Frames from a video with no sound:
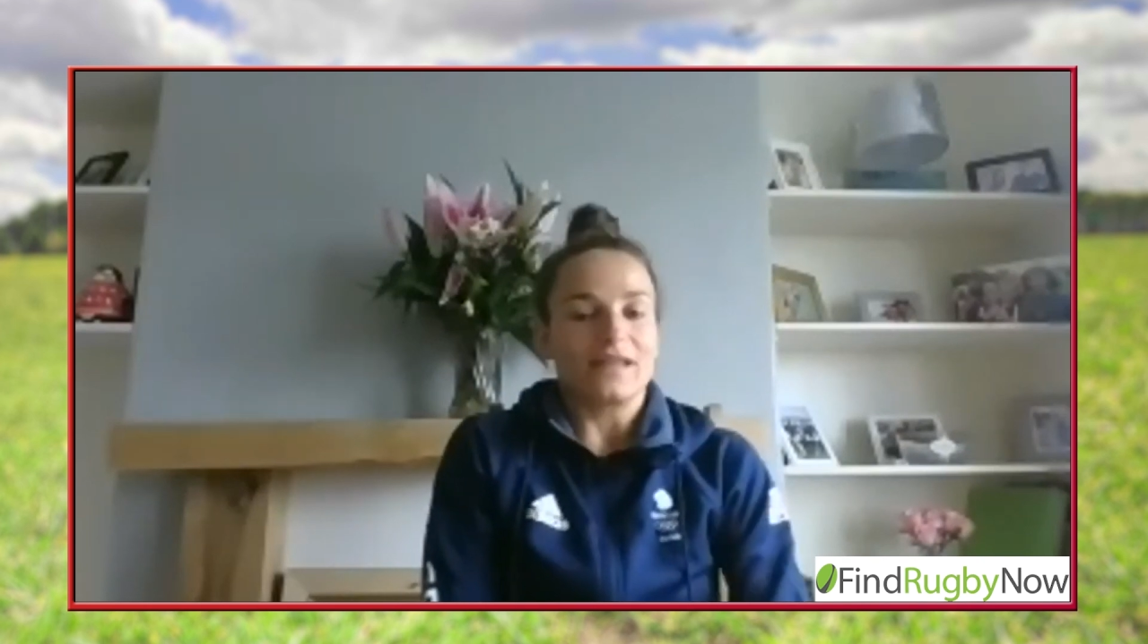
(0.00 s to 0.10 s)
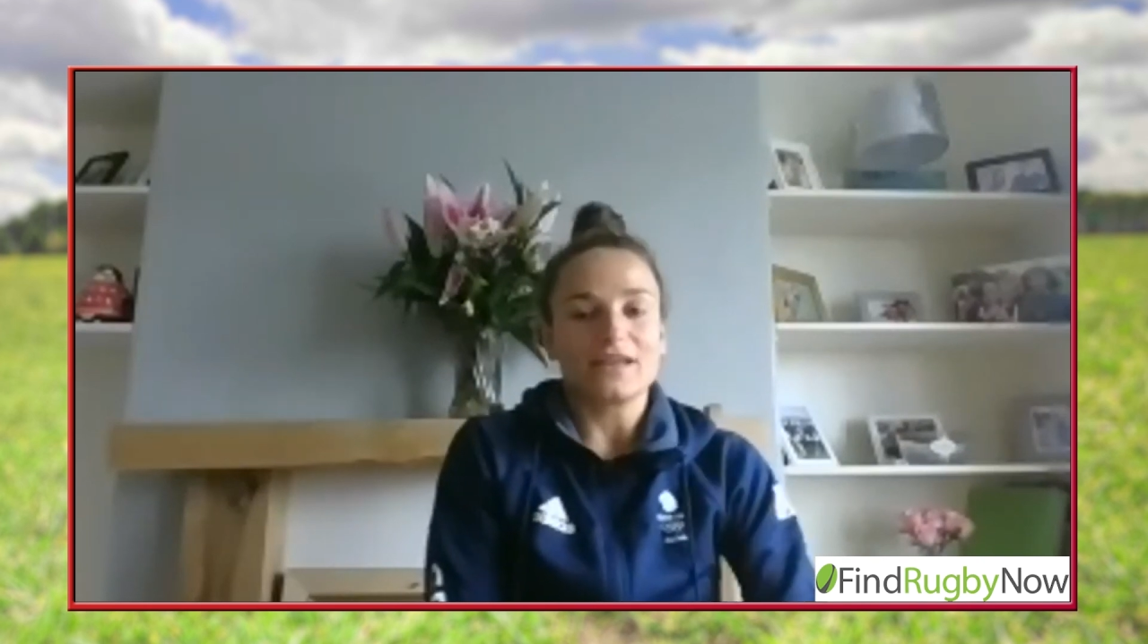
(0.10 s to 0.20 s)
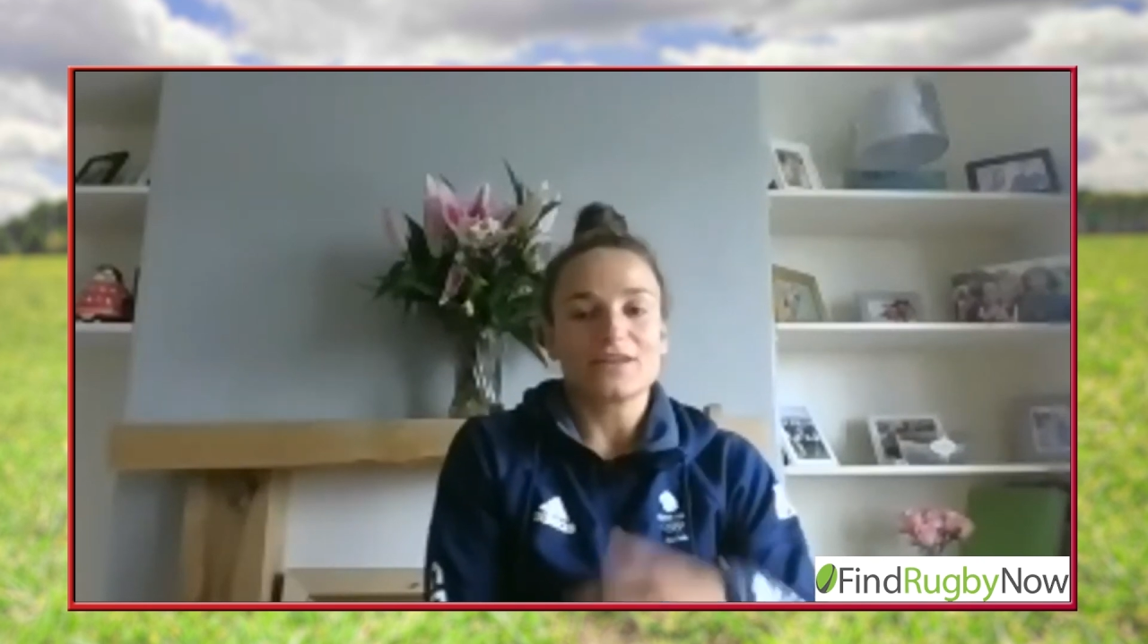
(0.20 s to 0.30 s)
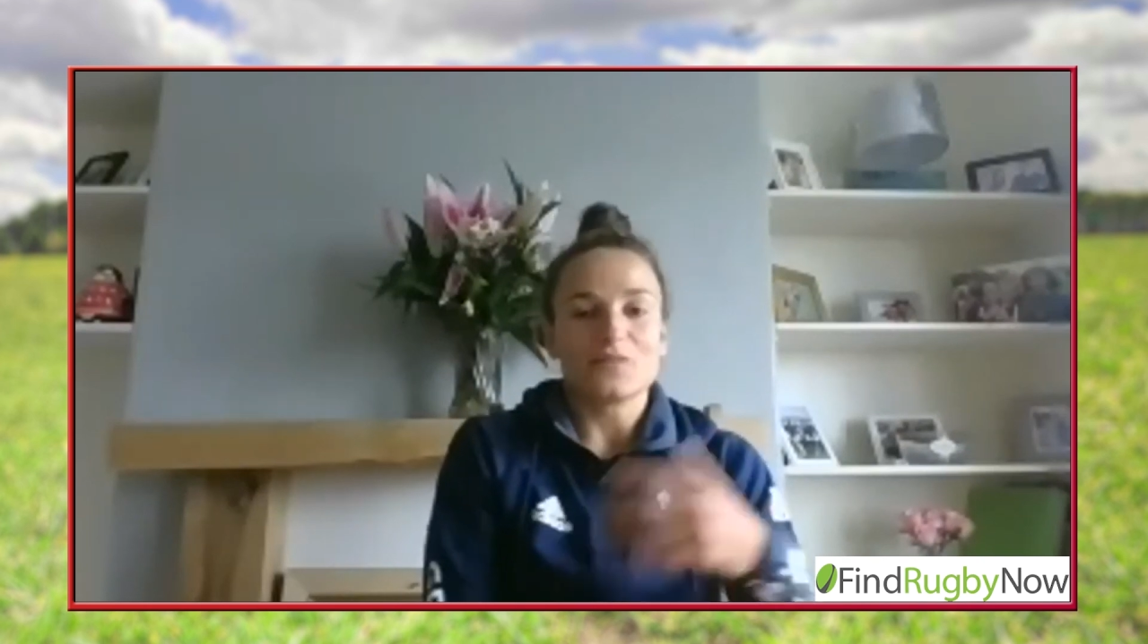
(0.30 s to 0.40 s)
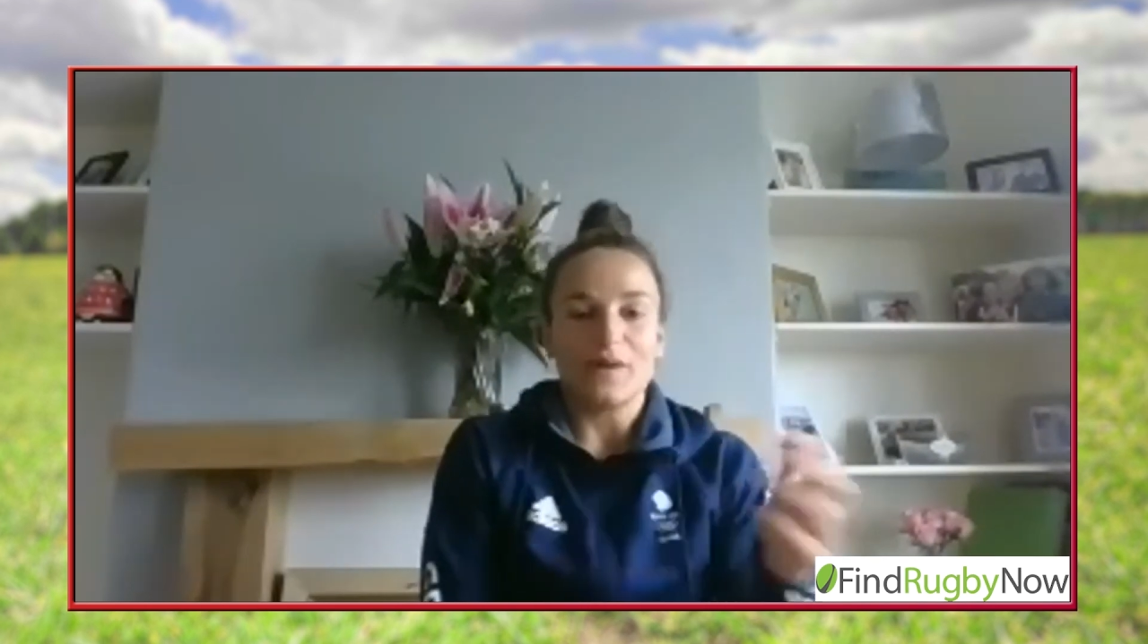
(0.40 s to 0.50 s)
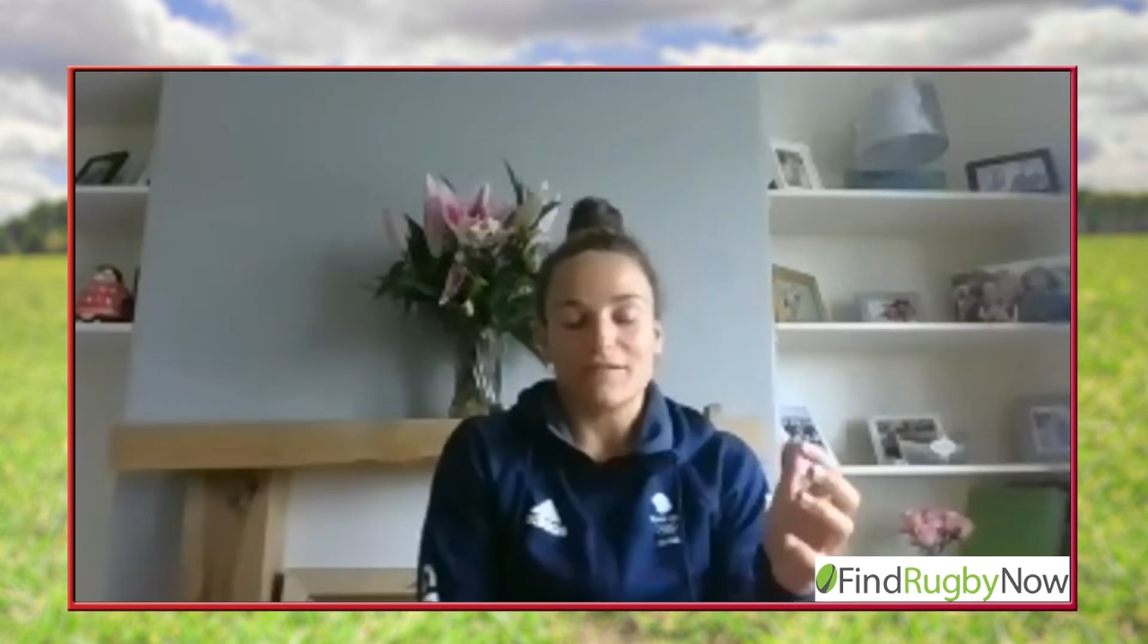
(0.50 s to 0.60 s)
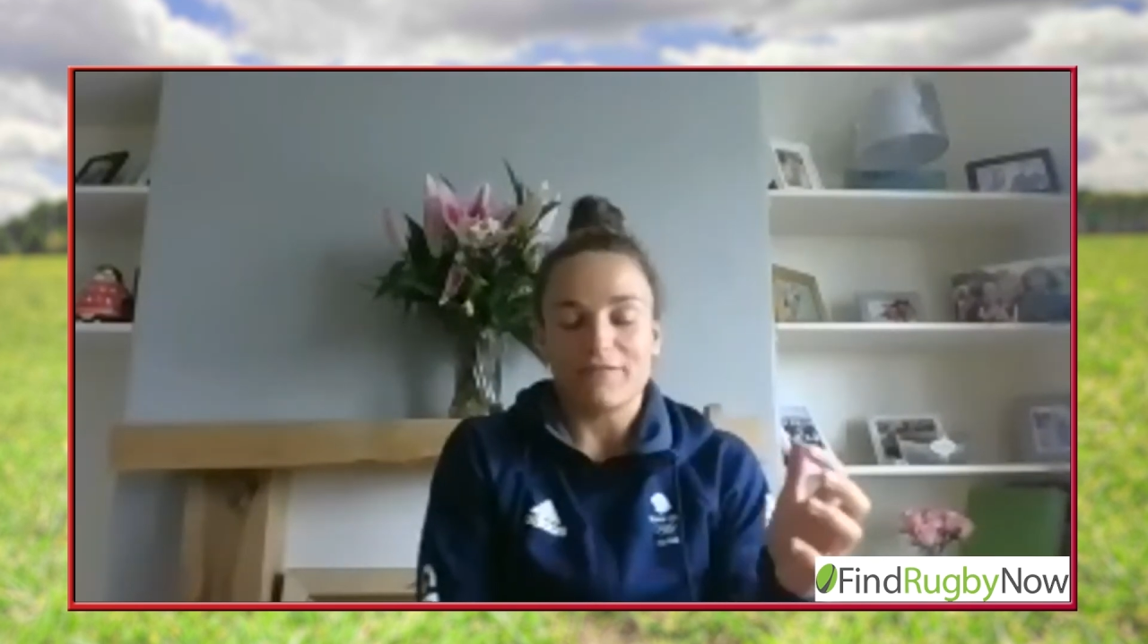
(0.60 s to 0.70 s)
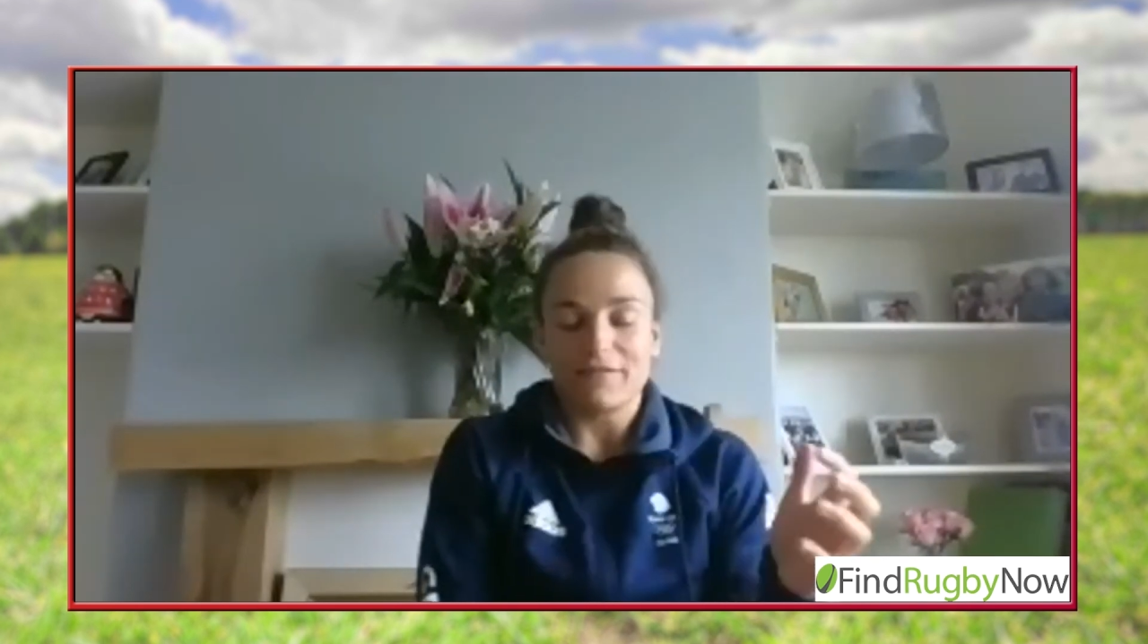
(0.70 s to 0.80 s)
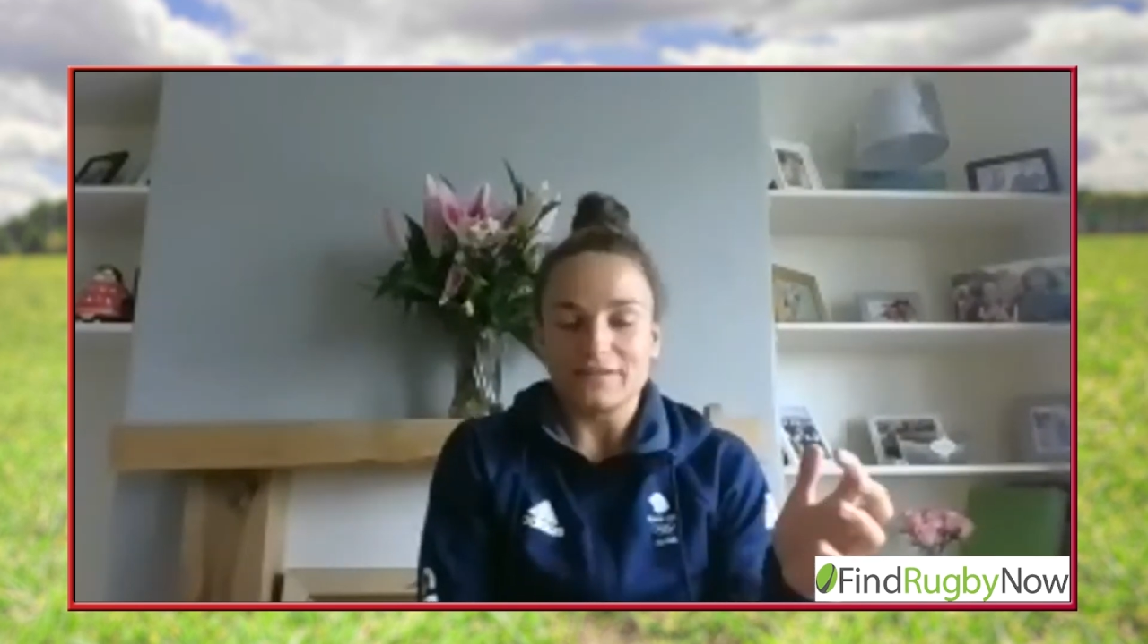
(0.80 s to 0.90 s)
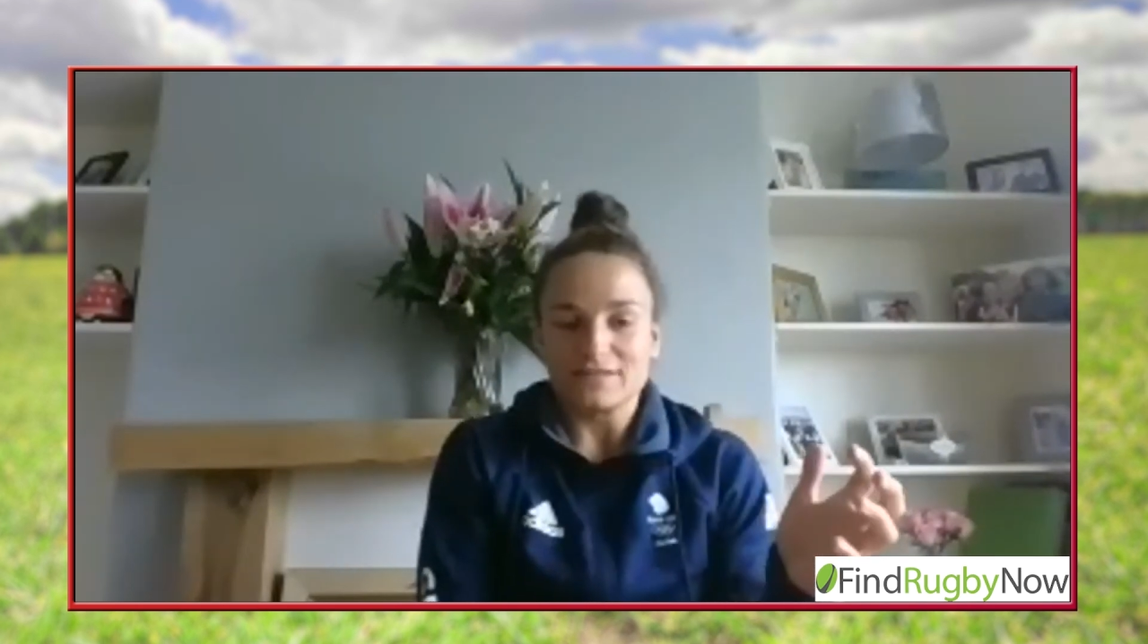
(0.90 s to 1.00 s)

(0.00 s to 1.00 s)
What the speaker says: think of the benefits